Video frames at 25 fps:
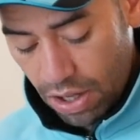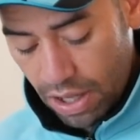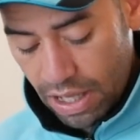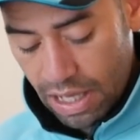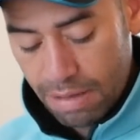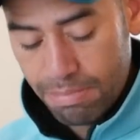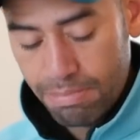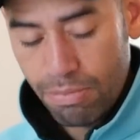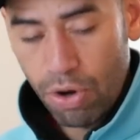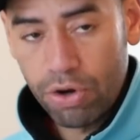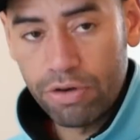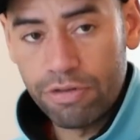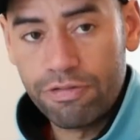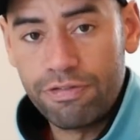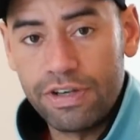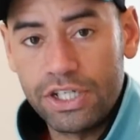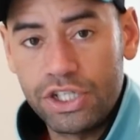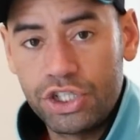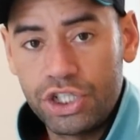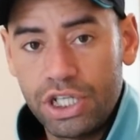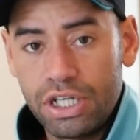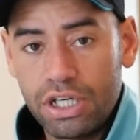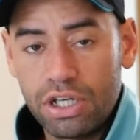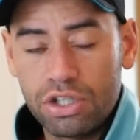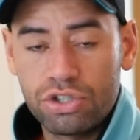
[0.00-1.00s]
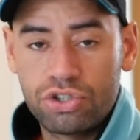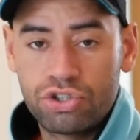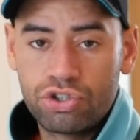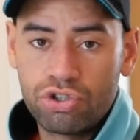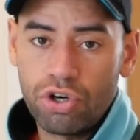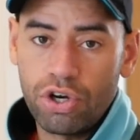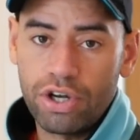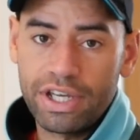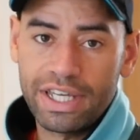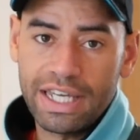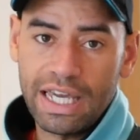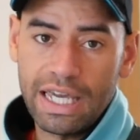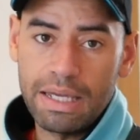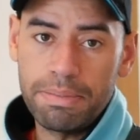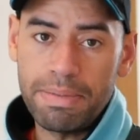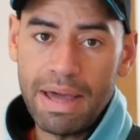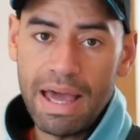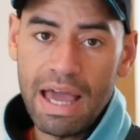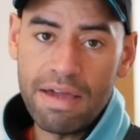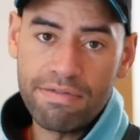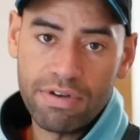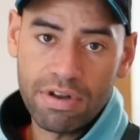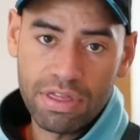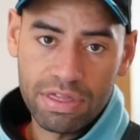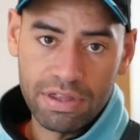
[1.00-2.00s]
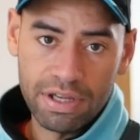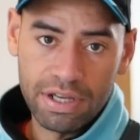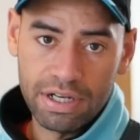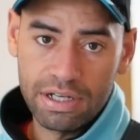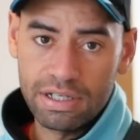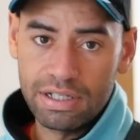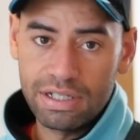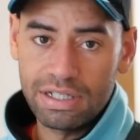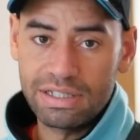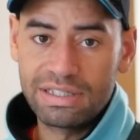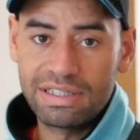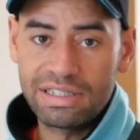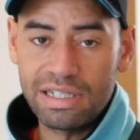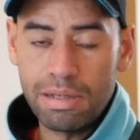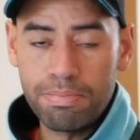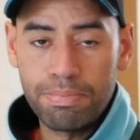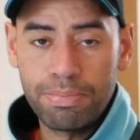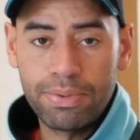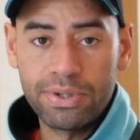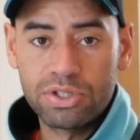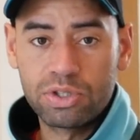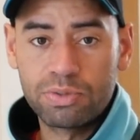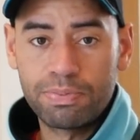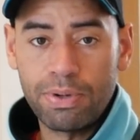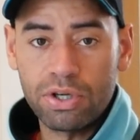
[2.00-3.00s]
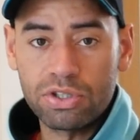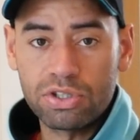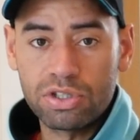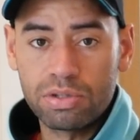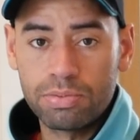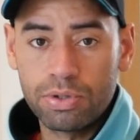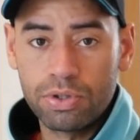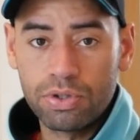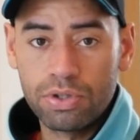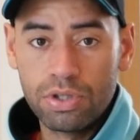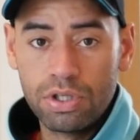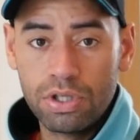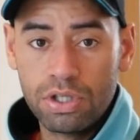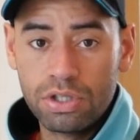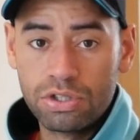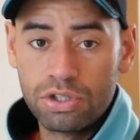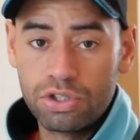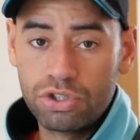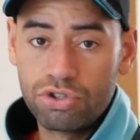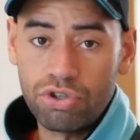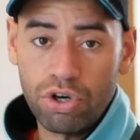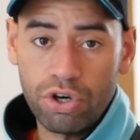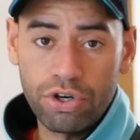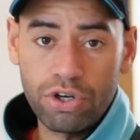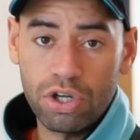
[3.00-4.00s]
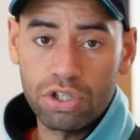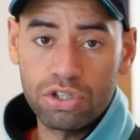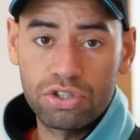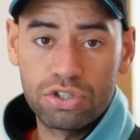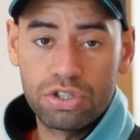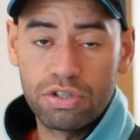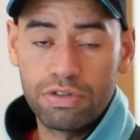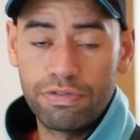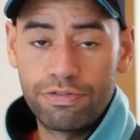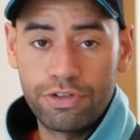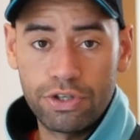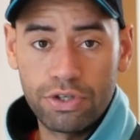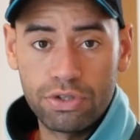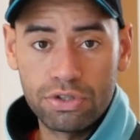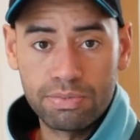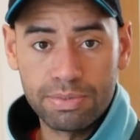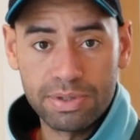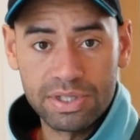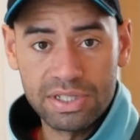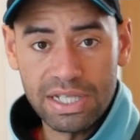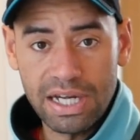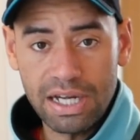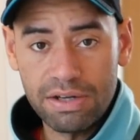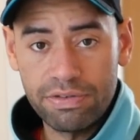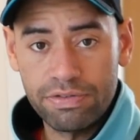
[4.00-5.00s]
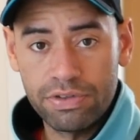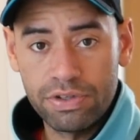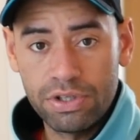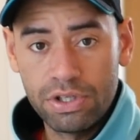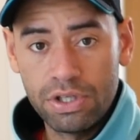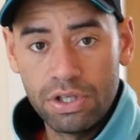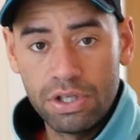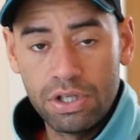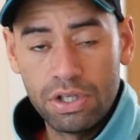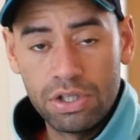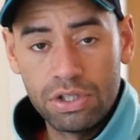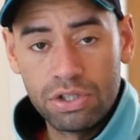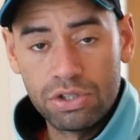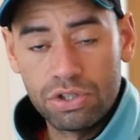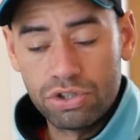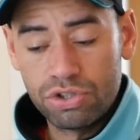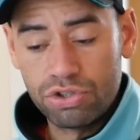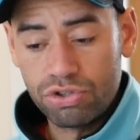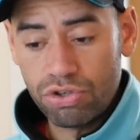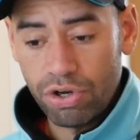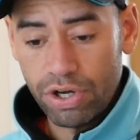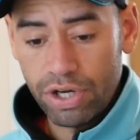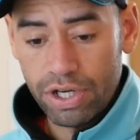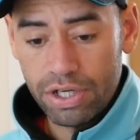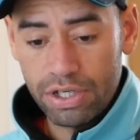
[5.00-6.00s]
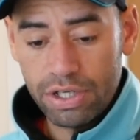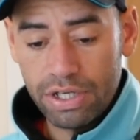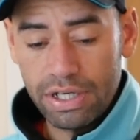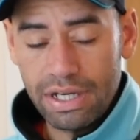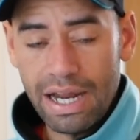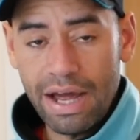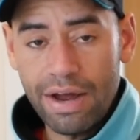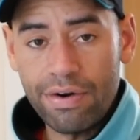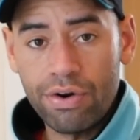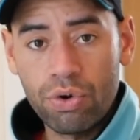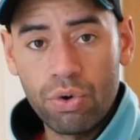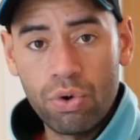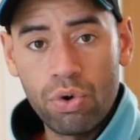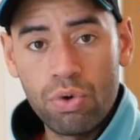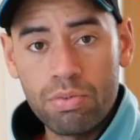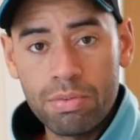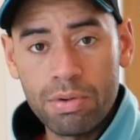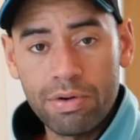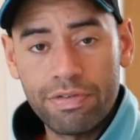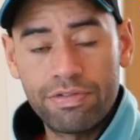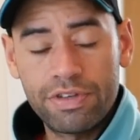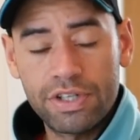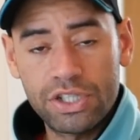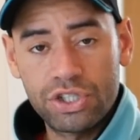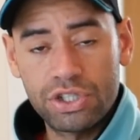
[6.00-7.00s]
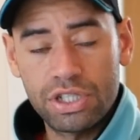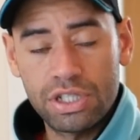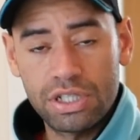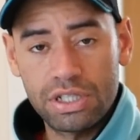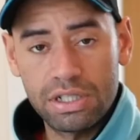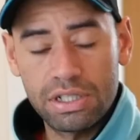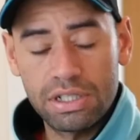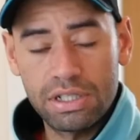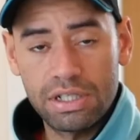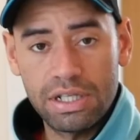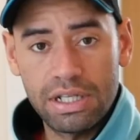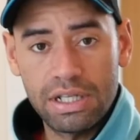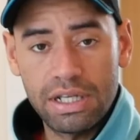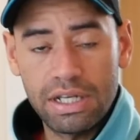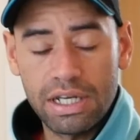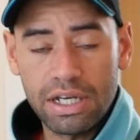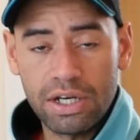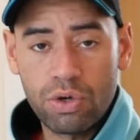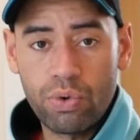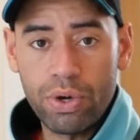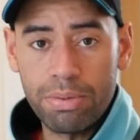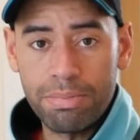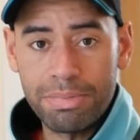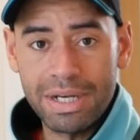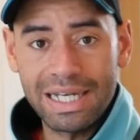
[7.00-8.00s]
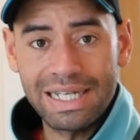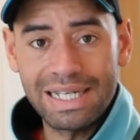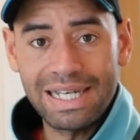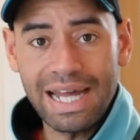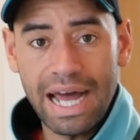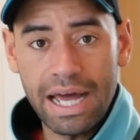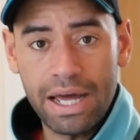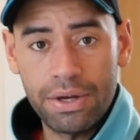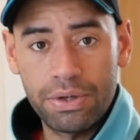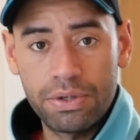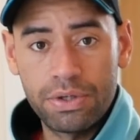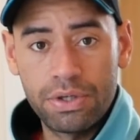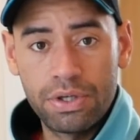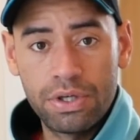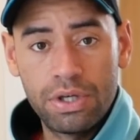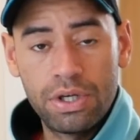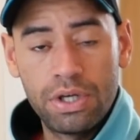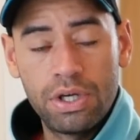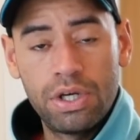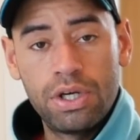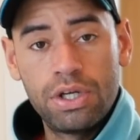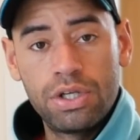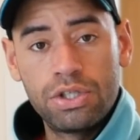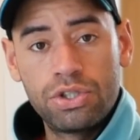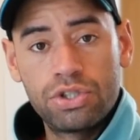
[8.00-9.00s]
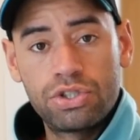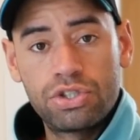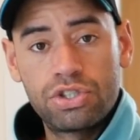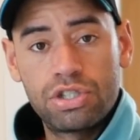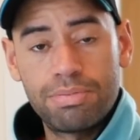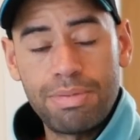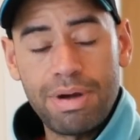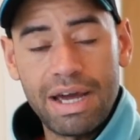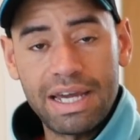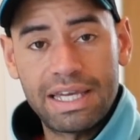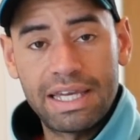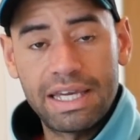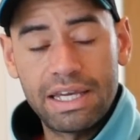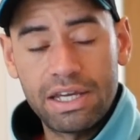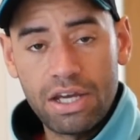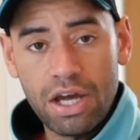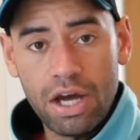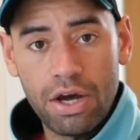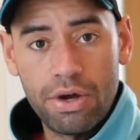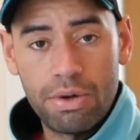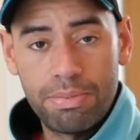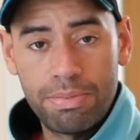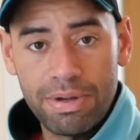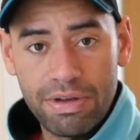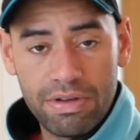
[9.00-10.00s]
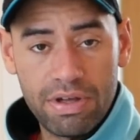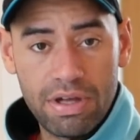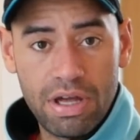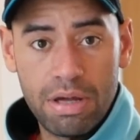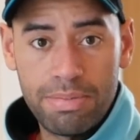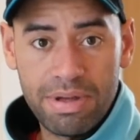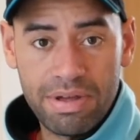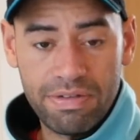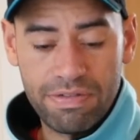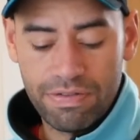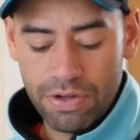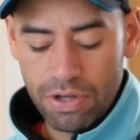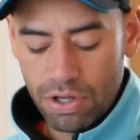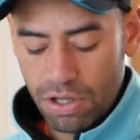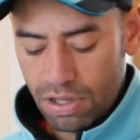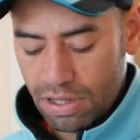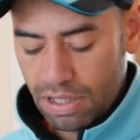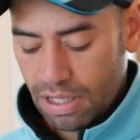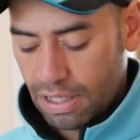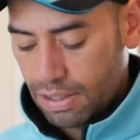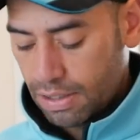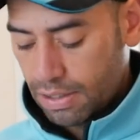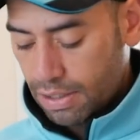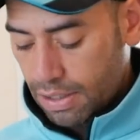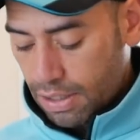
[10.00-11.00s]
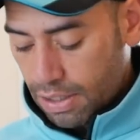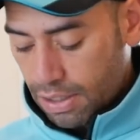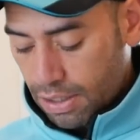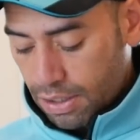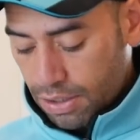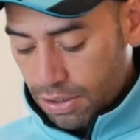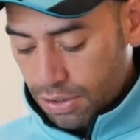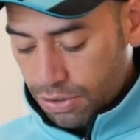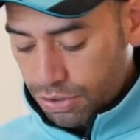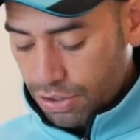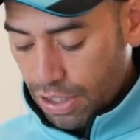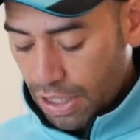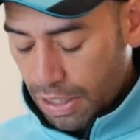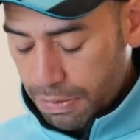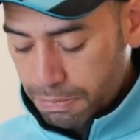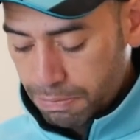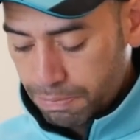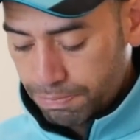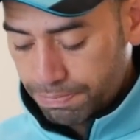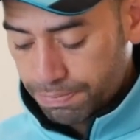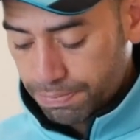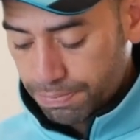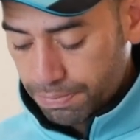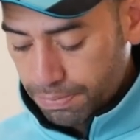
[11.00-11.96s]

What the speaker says: in my fishing, I just try and keep everything as simple as possible to try not to confuse myself. Just try and narrow all my fishing equipment down just to make it go a bit further. So,